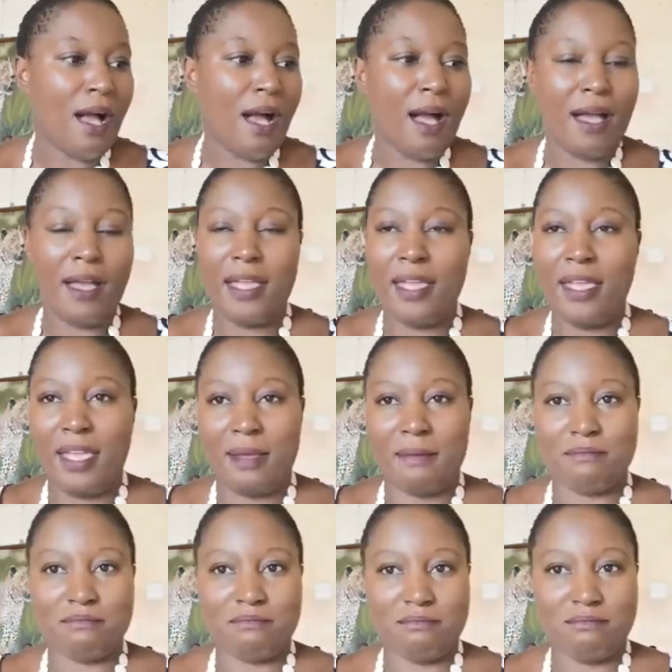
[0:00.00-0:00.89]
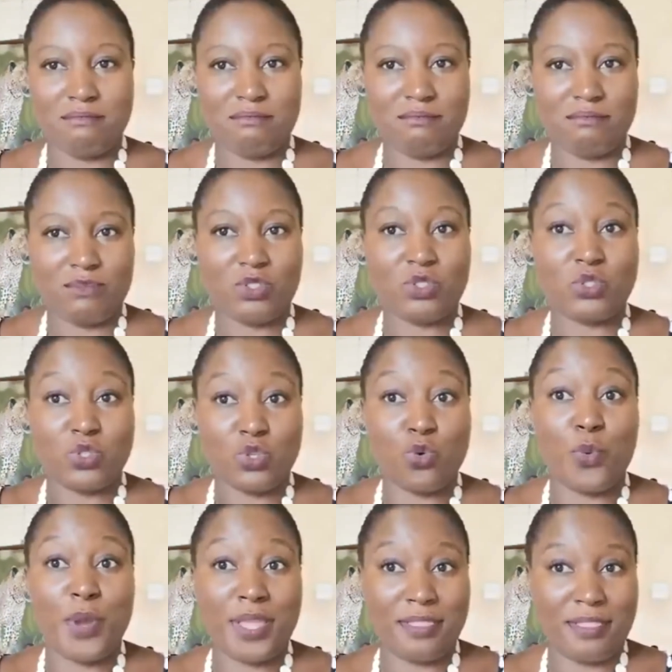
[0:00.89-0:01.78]
I am
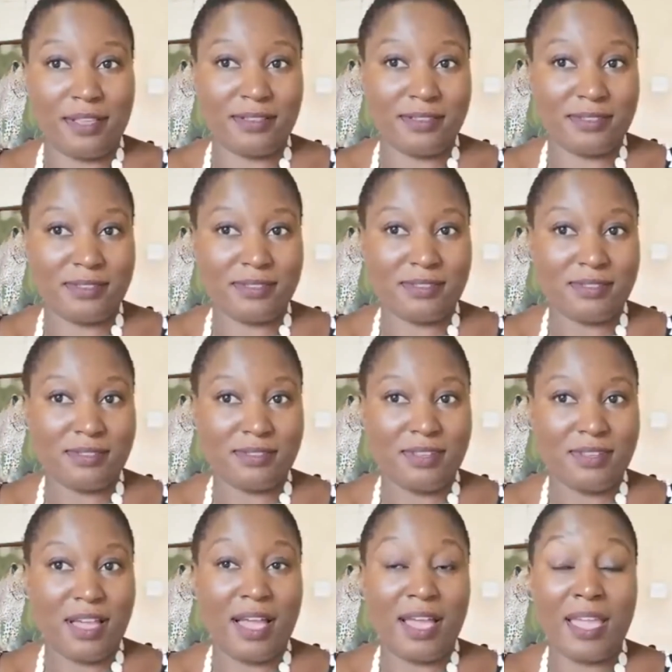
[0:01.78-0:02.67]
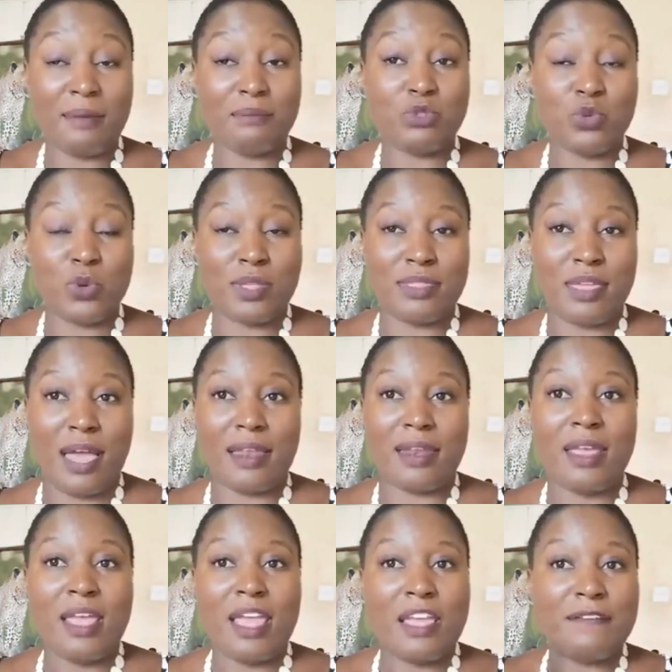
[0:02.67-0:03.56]
doing this. I am doing
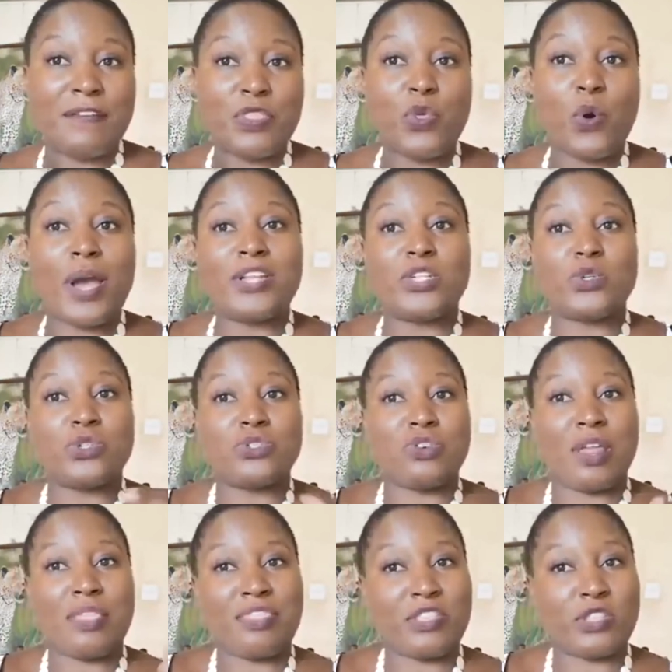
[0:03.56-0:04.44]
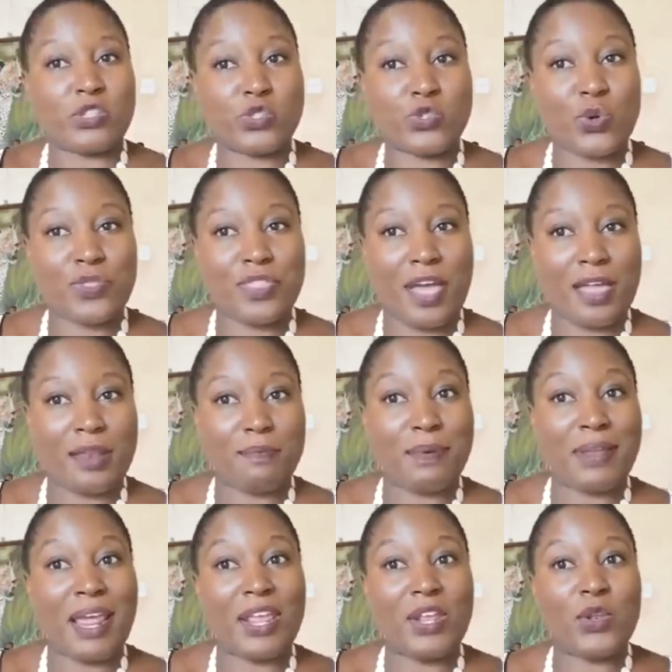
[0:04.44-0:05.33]
that. Even though I don't write the so that,
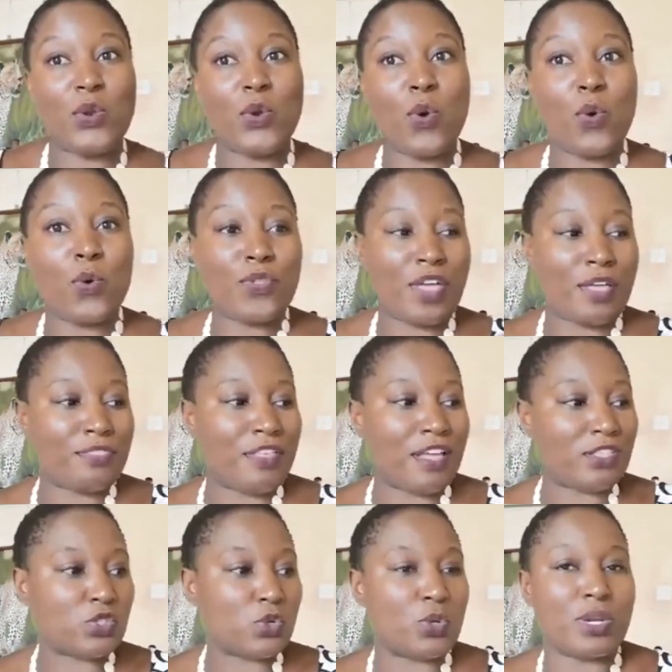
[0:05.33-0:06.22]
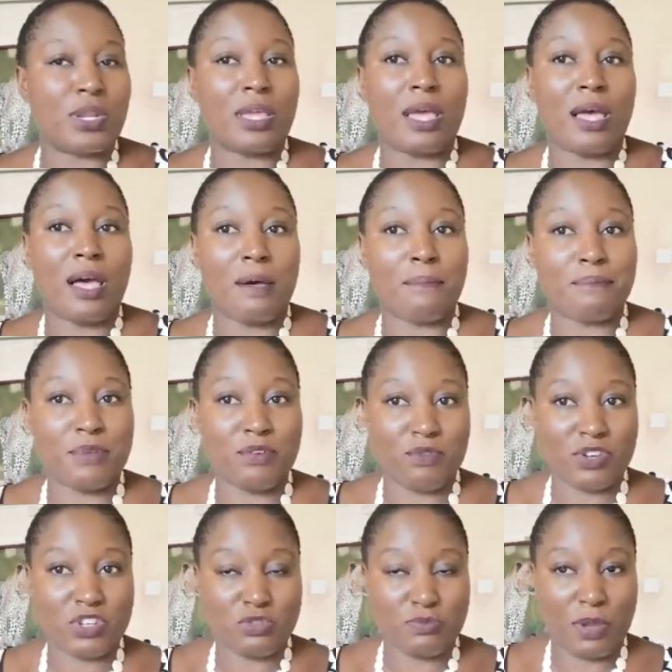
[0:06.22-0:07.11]
but I know that that's going to help me
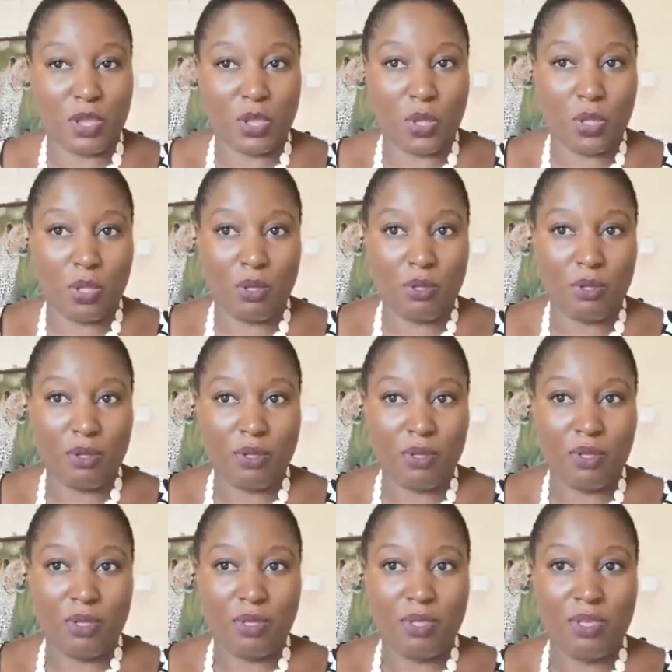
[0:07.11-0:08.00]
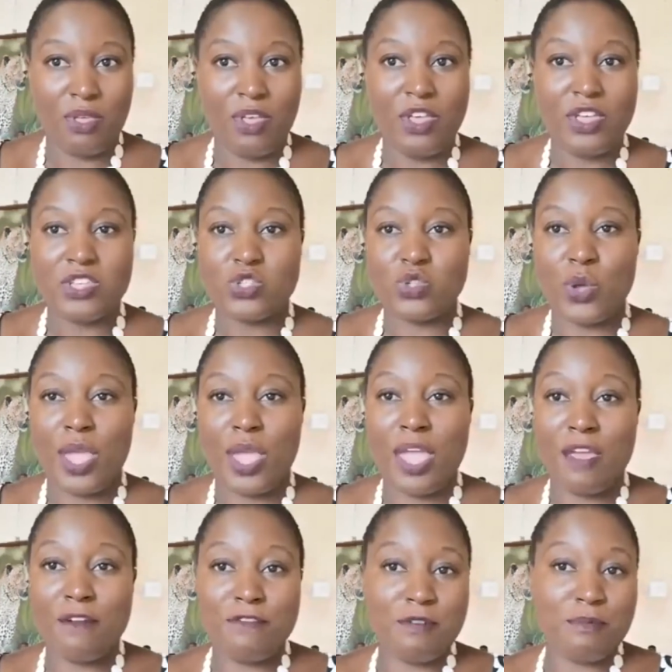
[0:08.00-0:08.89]
reach my goal. So
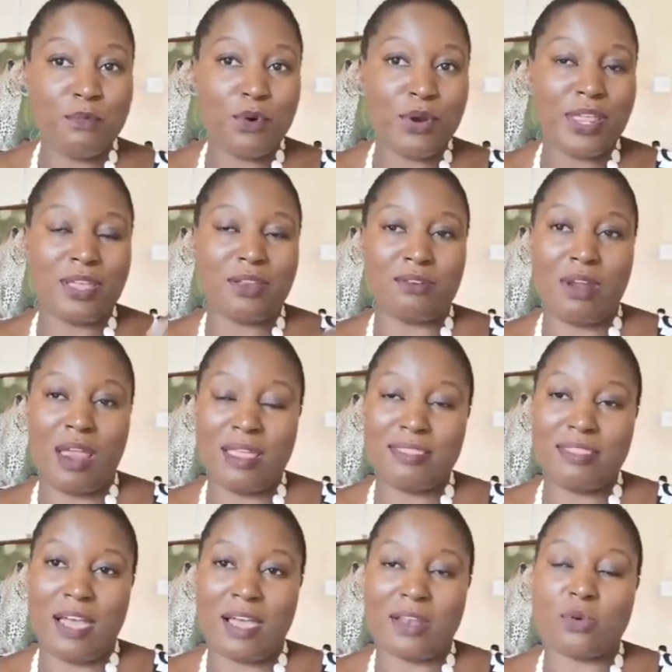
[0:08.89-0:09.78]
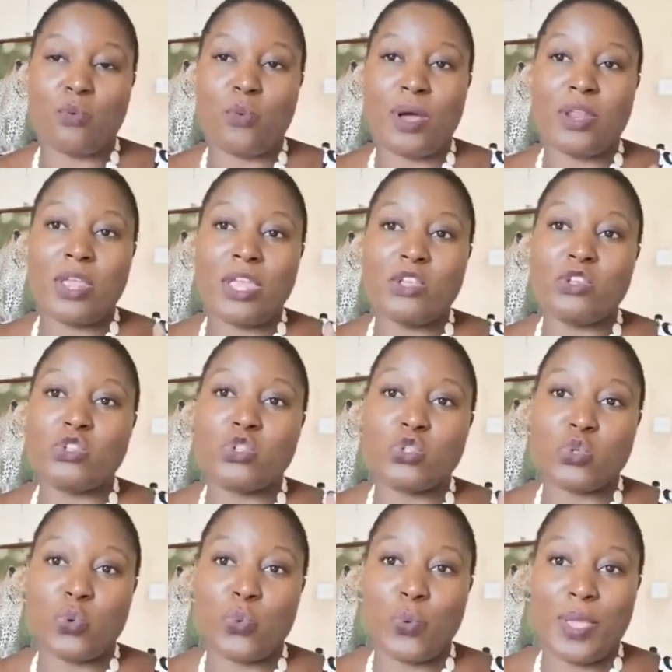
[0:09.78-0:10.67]
every morning, write that. What are you
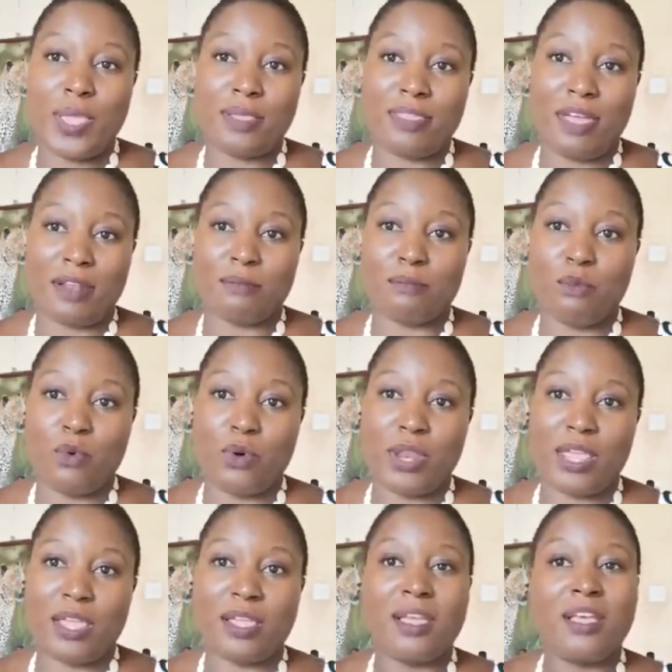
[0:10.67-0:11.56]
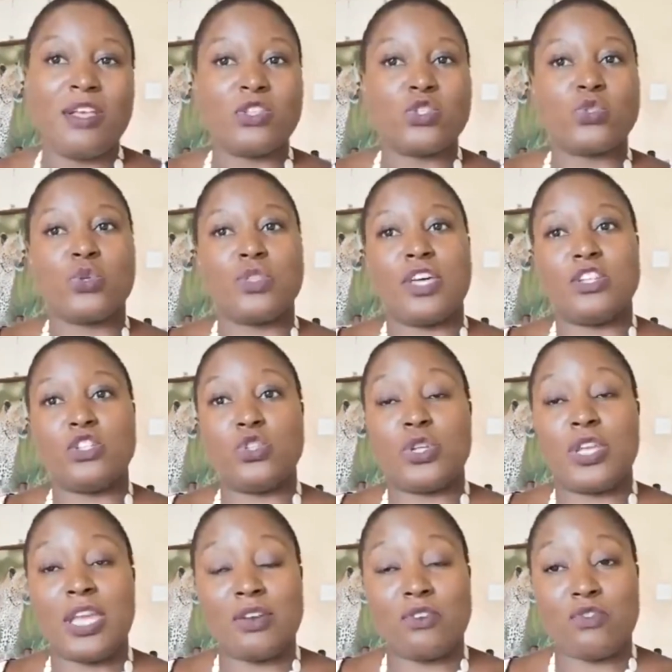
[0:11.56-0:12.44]
doing that morning so that
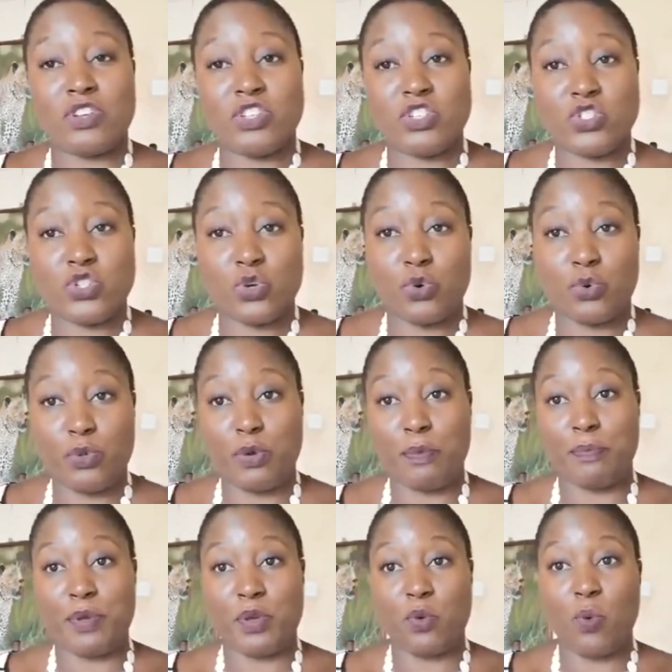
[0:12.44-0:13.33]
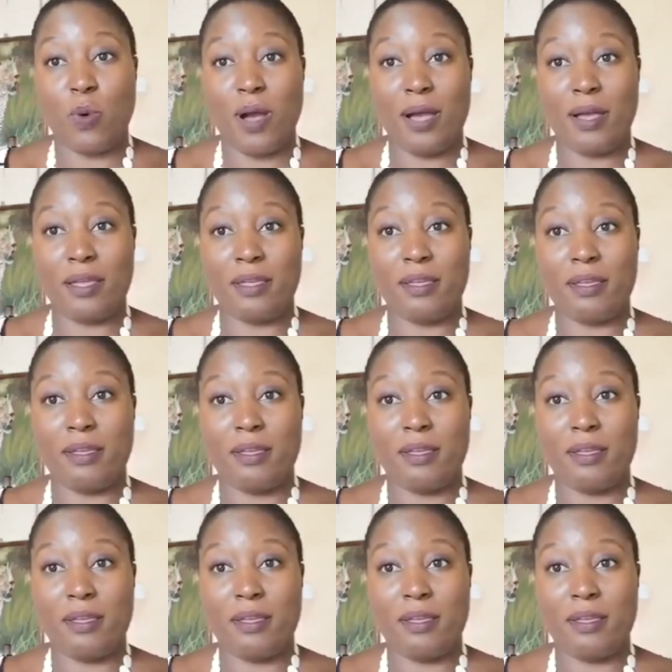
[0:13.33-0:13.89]
you can reach your big why?